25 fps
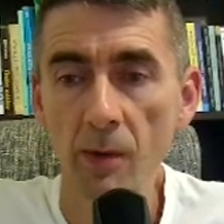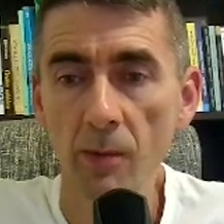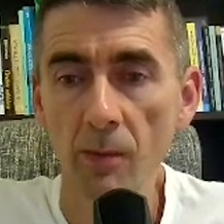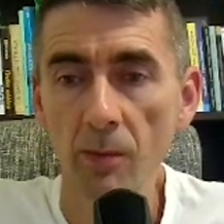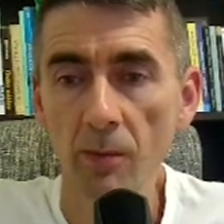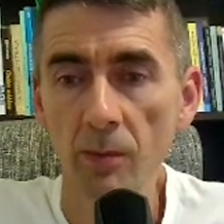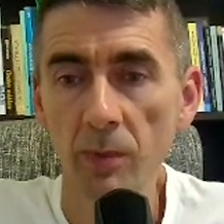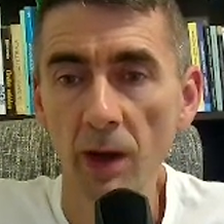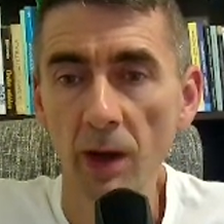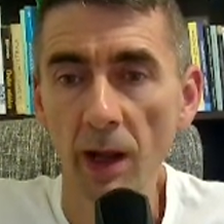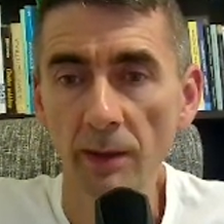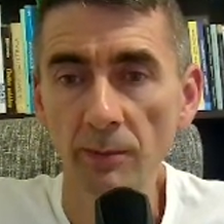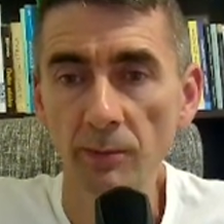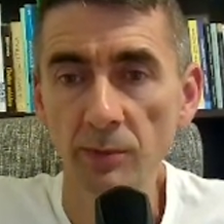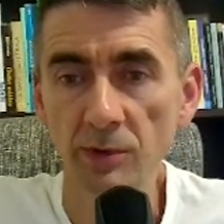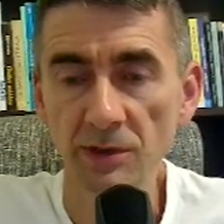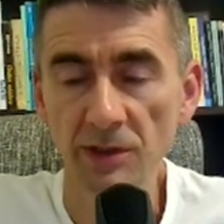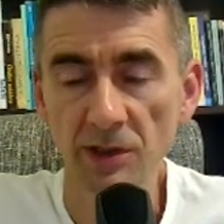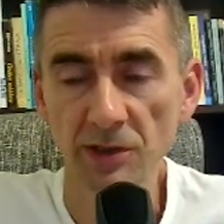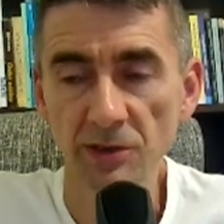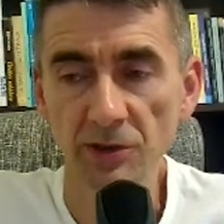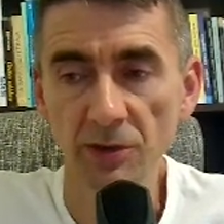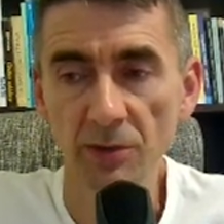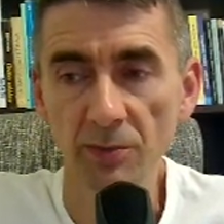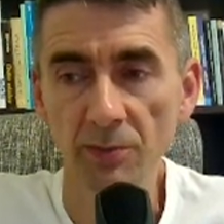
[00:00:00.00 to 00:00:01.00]
black
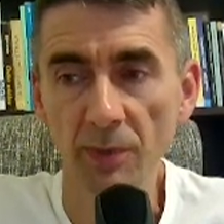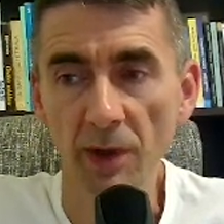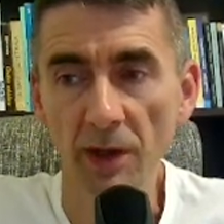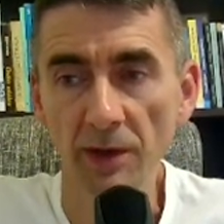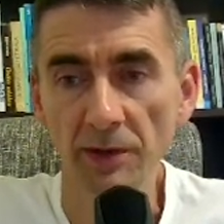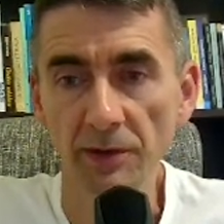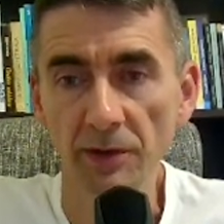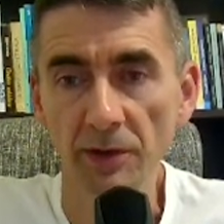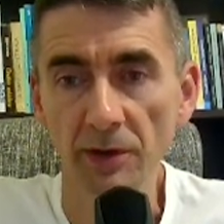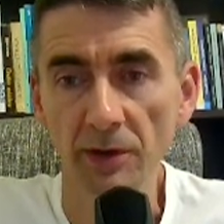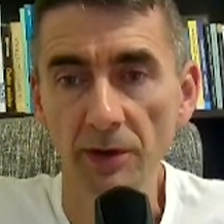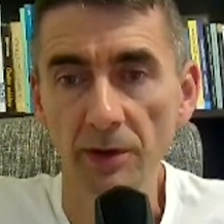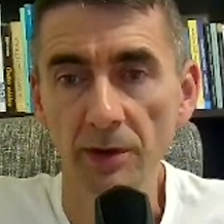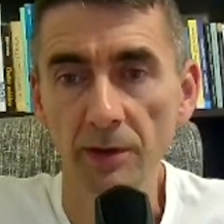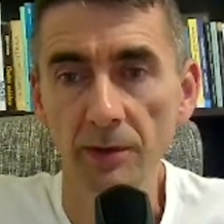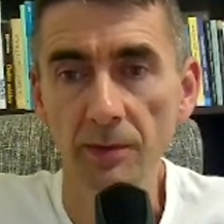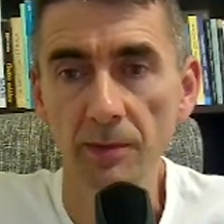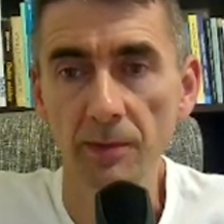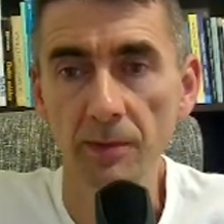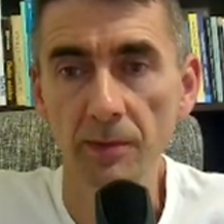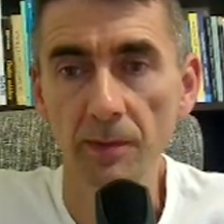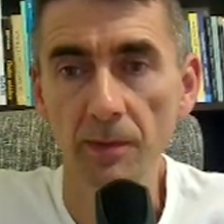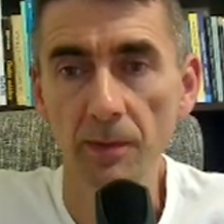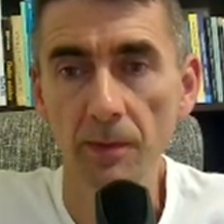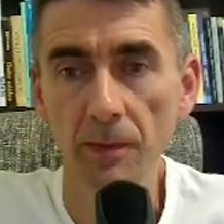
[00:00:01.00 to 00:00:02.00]
position better.
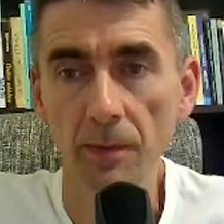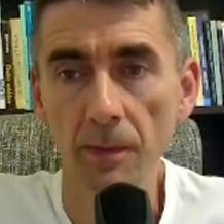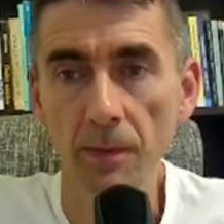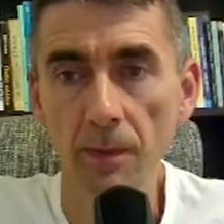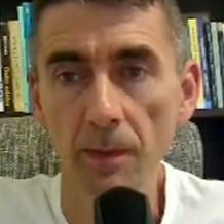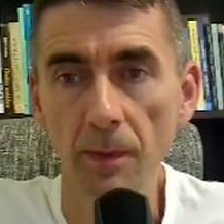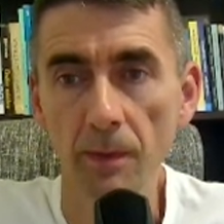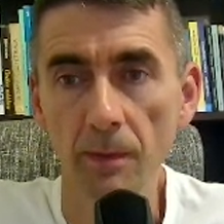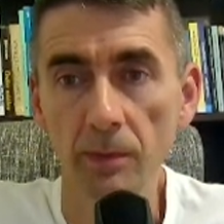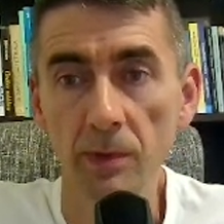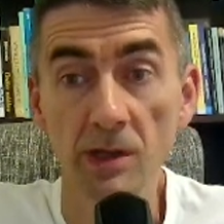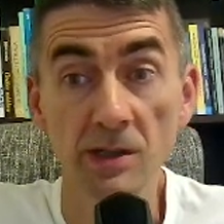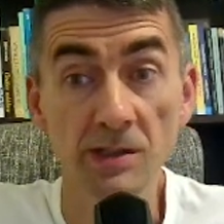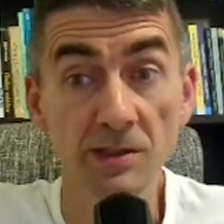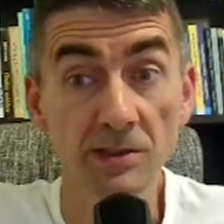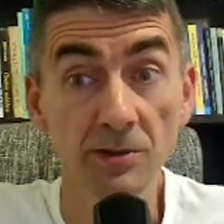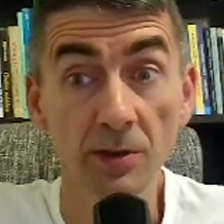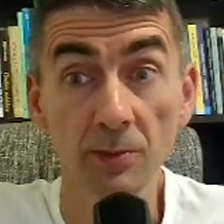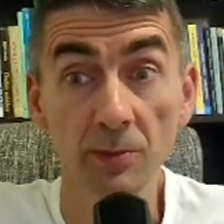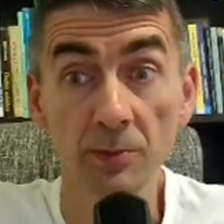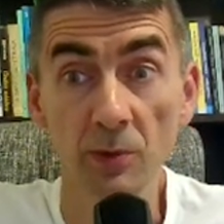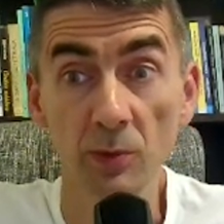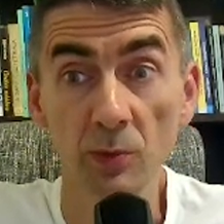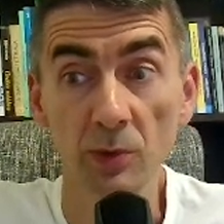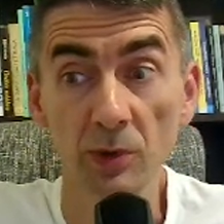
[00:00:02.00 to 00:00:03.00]
Please stop
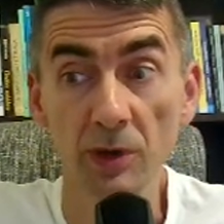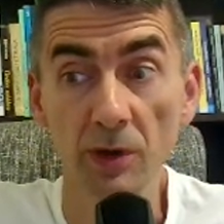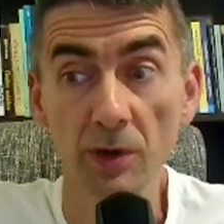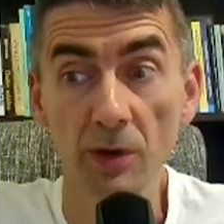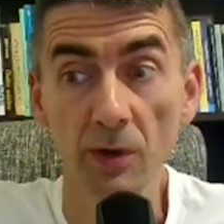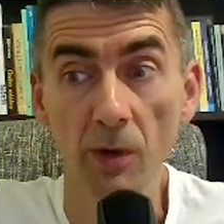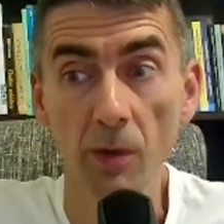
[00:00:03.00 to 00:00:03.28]
the video.